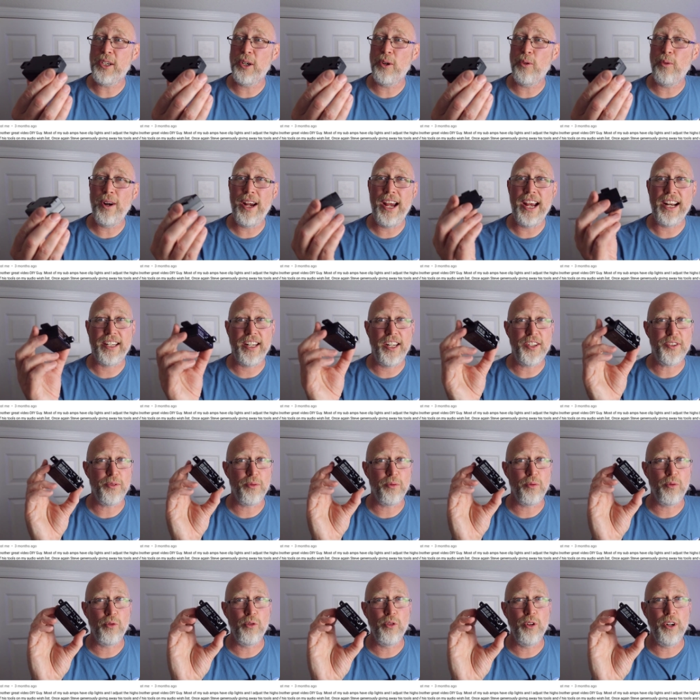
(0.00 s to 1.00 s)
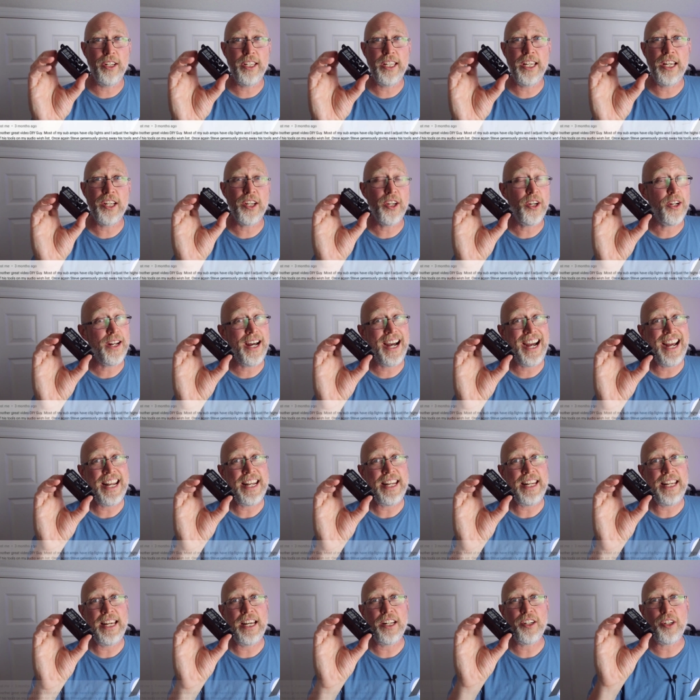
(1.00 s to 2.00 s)
correct. It's really a good
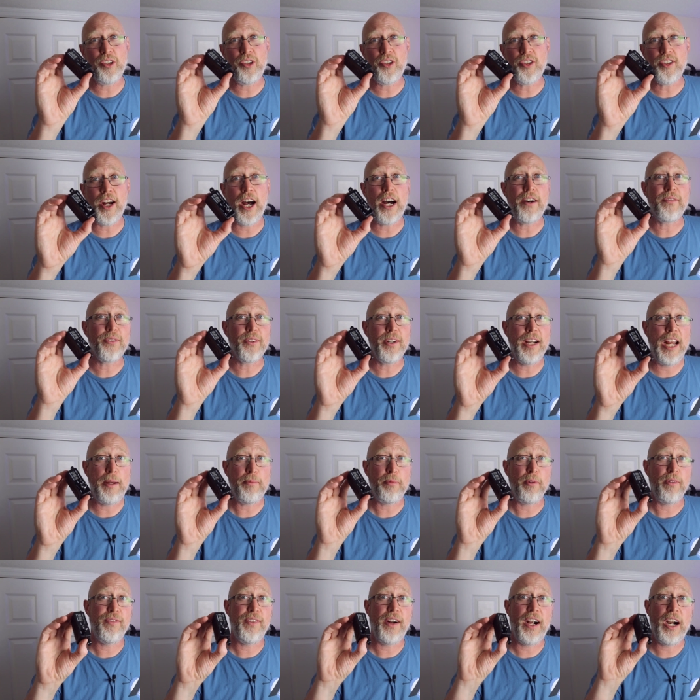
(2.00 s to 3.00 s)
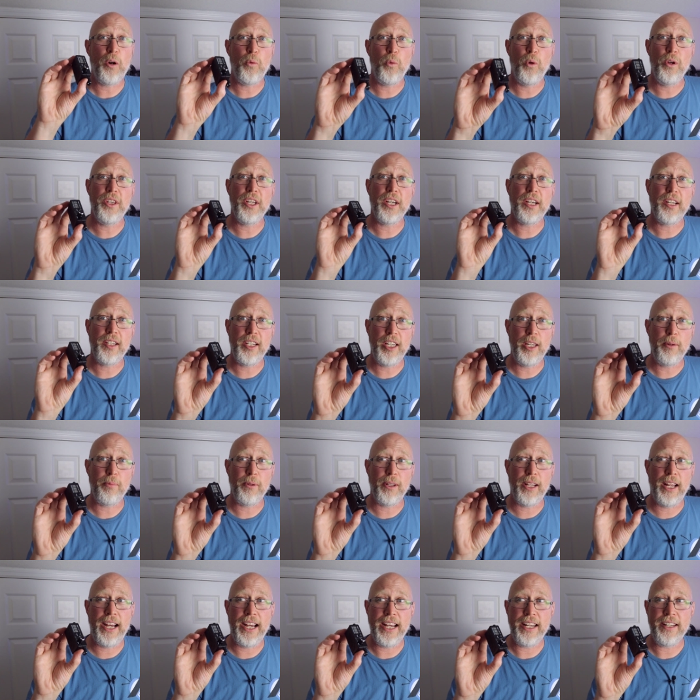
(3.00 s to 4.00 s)
idea to shop for an amplifier with a clip
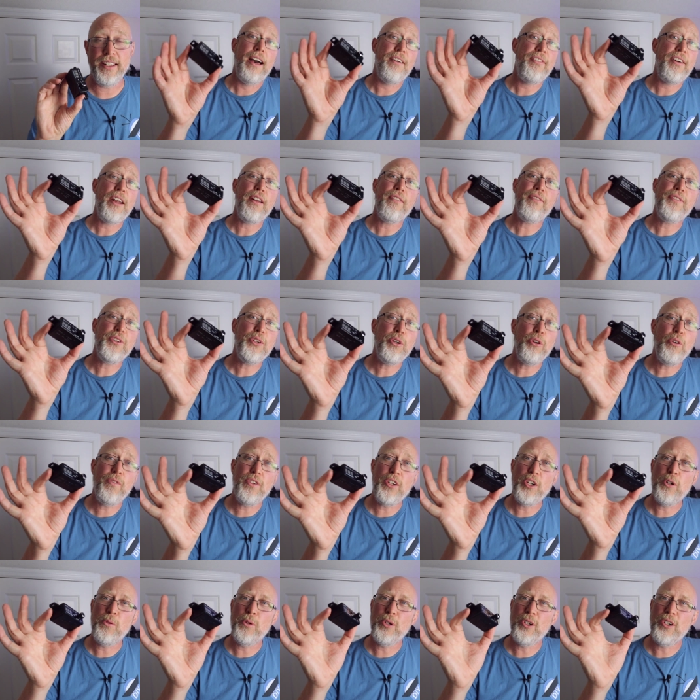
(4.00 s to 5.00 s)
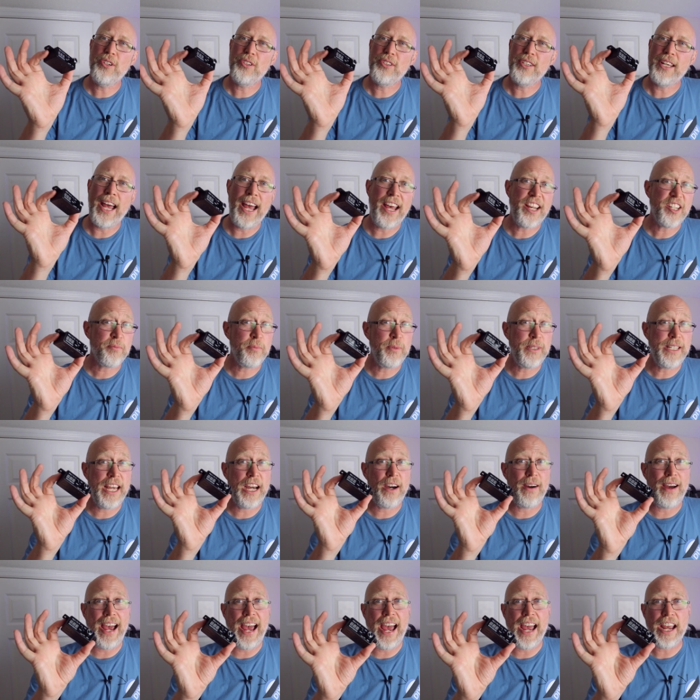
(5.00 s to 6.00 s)
light. I've had a few viewers ask me
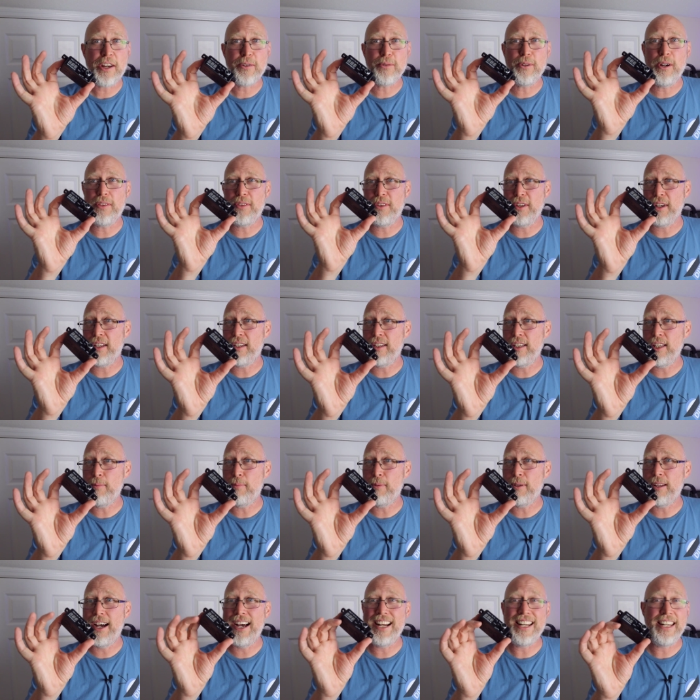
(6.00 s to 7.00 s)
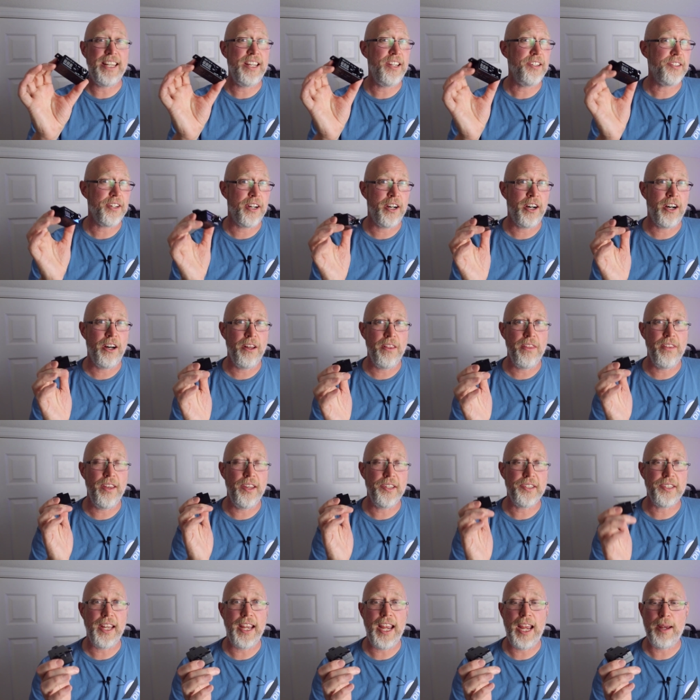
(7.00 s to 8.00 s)
how accurate the clip light is on
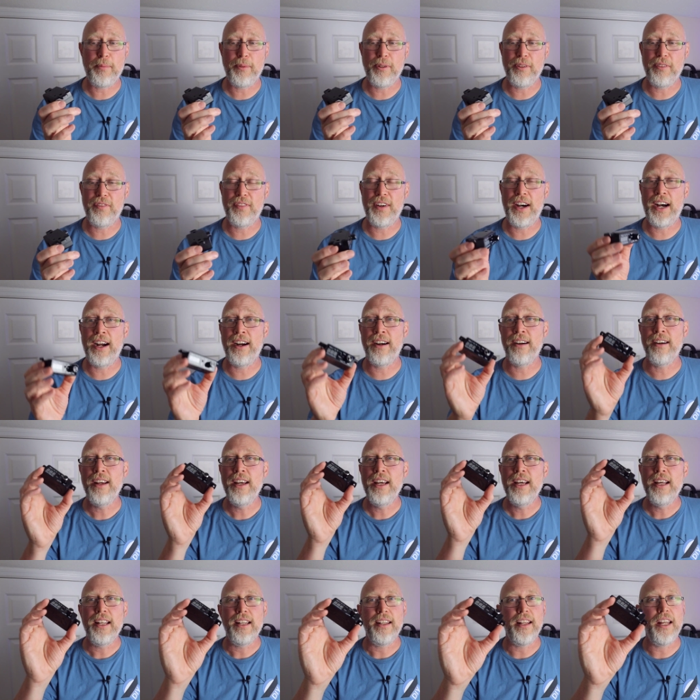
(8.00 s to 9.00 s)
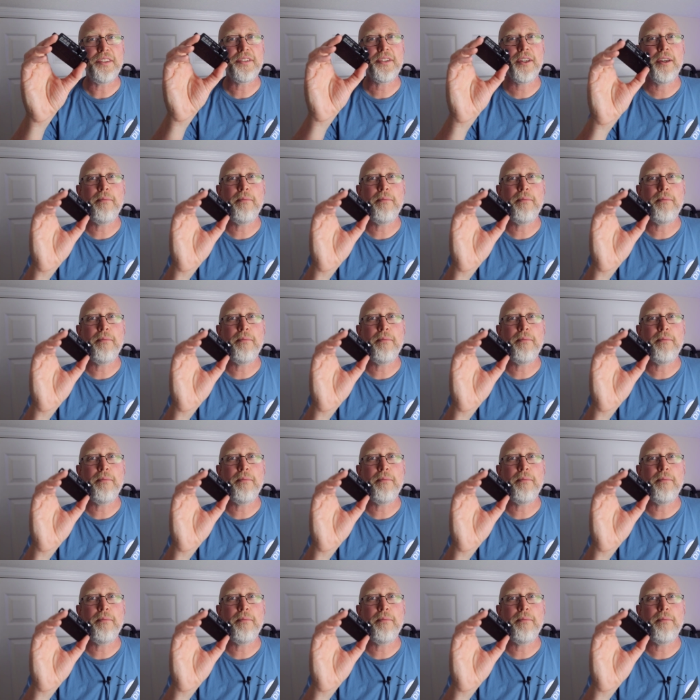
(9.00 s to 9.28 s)
this amplifier. Let's